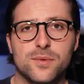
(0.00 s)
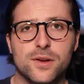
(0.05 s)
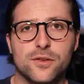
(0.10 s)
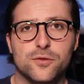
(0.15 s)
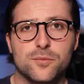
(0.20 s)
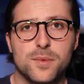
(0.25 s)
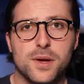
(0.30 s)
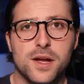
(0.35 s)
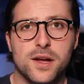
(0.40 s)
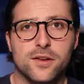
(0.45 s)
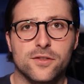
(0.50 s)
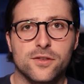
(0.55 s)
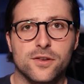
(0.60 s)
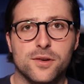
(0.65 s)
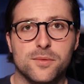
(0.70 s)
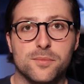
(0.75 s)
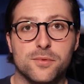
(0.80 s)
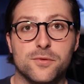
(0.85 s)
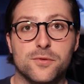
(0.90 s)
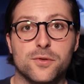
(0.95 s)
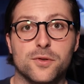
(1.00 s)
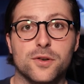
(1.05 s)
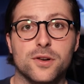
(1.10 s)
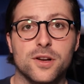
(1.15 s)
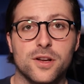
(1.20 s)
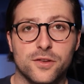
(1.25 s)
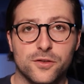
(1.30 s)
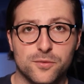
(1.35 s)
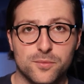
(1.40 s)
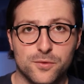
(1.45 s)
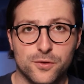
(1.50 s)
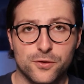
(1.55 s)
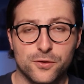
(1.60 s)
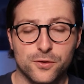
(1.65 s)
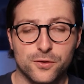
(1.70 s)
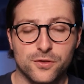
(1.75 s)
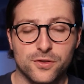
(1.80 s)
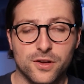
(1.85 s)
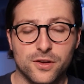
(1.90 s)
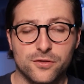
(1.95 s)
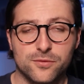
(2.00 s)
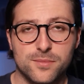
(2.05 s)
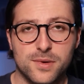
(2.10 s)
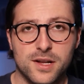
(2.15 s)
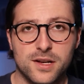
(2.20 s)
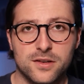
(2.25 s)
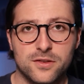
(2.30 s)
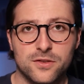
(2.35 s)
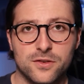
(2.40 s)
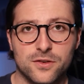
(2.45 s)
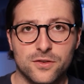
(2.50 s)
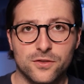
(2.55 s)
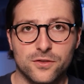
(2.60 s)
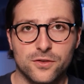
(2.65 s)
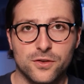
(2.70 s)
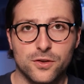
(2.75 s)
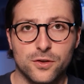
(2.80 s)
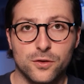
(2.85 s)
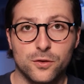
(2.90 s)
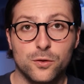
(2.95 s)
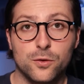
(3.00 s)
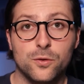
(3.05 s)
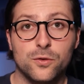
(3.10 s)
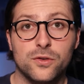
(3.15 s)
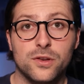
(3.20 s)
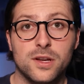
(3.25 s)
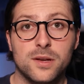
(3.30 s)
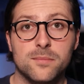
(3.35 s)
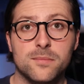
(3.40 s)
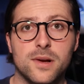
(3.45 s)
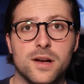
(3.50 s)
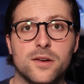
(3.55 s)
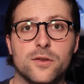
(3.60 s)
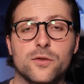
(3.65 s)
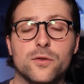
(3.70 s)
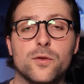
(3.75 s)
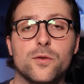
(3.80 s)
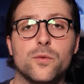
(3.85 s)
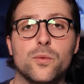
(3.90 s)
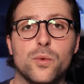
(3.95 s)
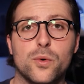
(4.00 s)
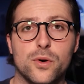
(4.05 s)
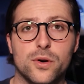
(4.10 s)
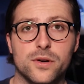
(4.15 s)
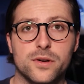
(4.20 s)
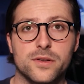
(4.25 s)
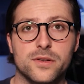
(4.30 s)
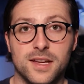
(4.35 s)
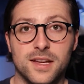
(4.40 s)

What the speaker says: resume example for customer success managers using Microsoft Word.